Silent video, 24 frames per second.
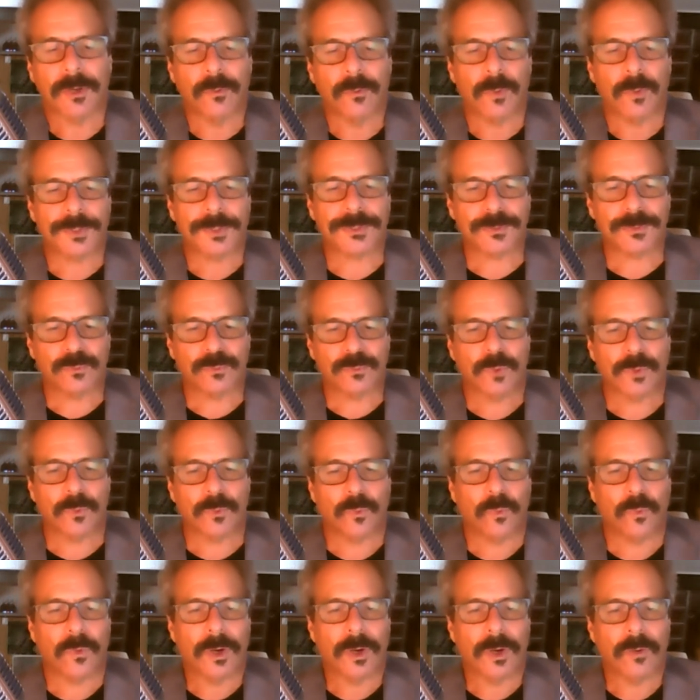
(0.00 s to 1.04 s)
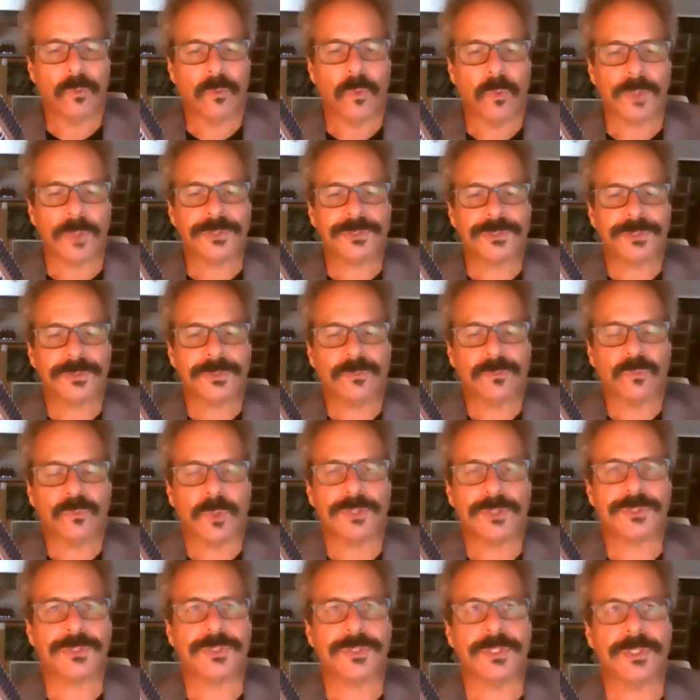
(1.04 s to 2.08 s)
What's what what's
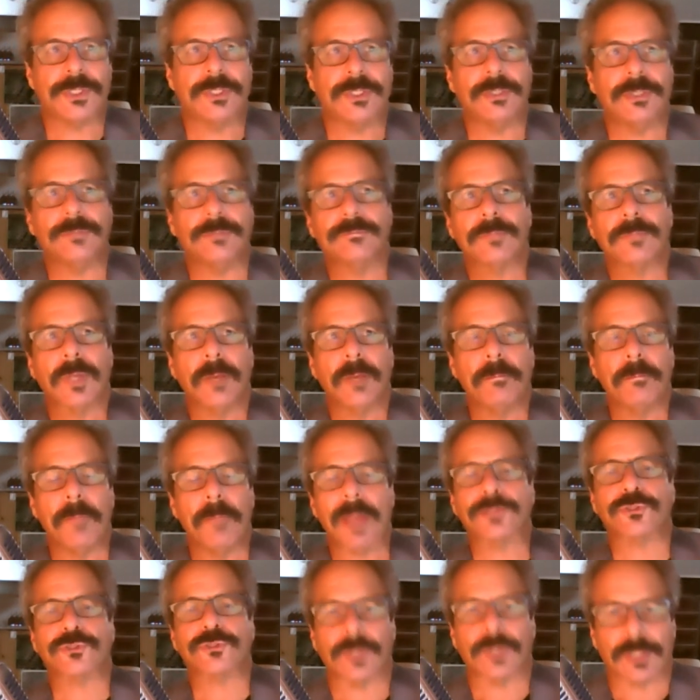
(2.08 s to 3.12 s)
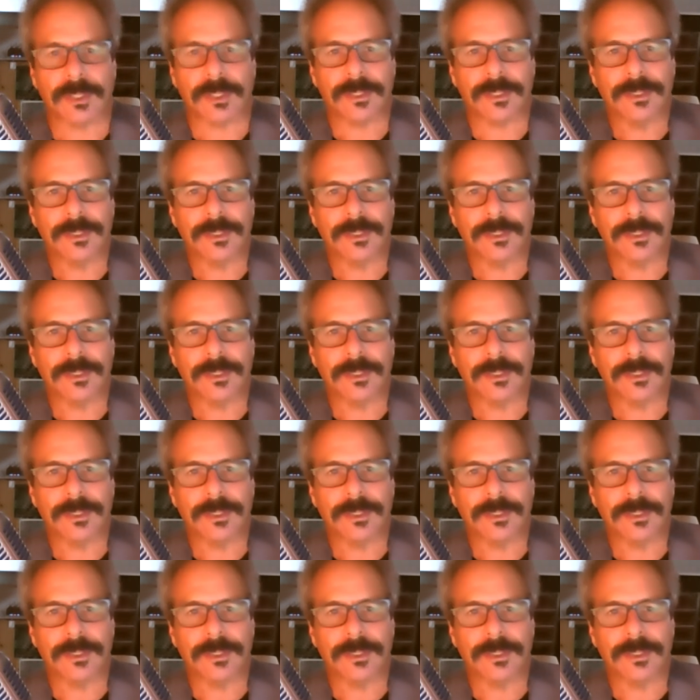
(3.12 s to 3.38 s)
what's the metric